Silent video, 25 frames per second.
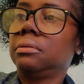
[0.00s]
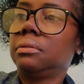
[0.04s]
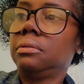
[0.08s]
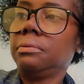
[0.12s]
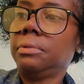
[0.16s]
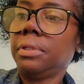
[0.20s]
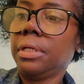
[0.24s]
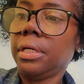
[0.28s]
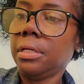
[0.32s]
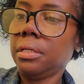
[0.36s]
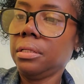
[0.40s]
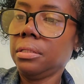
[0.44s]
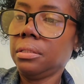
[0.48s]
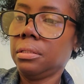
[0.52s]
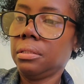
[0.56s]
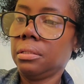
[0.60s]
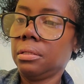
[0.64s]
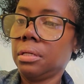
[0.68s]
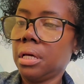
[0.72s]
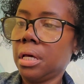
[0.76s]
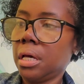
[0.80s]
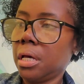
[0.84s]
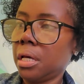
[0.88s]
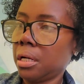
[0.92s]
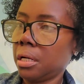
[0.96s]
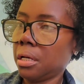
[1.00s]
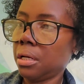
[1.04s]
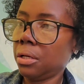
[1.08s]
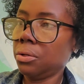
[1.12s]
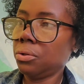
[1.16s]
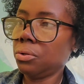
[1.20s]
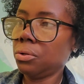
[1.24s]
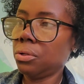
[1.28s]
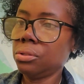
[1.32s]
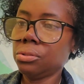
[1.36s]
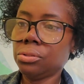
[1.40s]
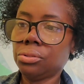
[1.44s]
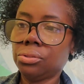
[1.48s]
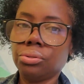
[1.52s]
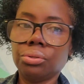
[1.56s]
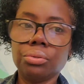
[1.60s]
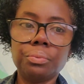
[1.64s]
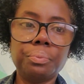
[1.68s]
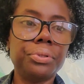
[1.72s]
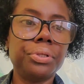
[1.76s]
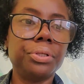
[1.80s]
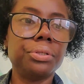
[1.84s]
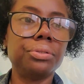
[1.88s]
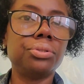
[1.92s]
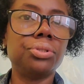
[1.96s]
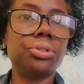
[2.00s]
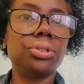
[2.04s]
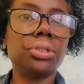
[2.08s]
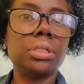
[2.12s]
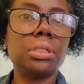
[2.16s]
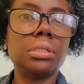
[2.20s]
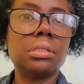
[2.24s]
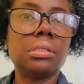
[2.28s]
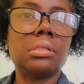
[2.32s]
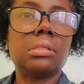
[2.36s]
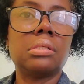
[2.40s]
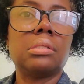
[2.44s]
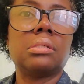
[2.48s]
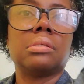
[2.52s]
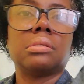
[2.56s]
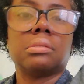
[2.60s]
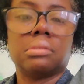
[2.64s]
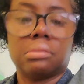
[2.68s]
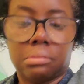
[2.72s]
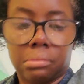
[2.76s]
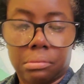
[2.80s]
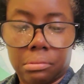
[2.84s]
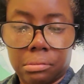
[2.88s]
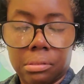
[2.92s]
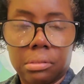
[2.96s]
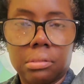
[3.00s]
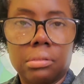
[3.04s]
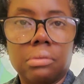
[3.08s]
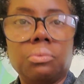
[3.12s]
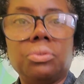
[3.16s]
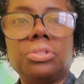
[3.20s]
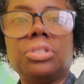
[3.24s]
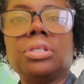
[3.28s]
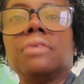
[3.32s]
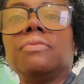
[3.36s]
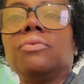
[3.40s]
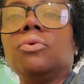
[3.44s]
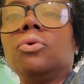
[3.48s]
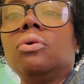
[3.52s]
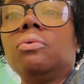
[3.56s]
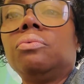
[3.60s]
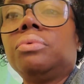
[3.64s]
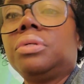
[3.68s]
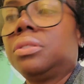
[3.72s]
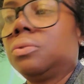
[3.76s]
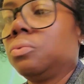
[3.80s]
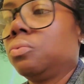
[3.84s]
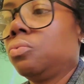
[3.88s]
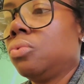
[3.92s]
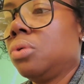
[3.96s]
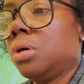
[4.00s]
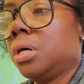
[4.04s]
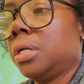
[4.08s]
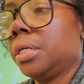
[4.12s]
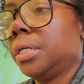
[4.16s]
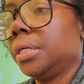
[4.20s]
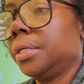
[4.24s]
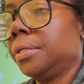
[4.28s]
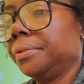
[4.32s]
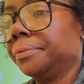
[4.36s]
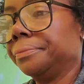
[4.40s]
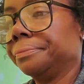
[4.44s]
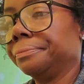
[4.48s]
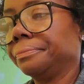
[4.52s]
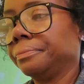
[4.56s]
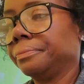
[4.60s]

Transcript: Okay, and I also purchased, which I've always wanted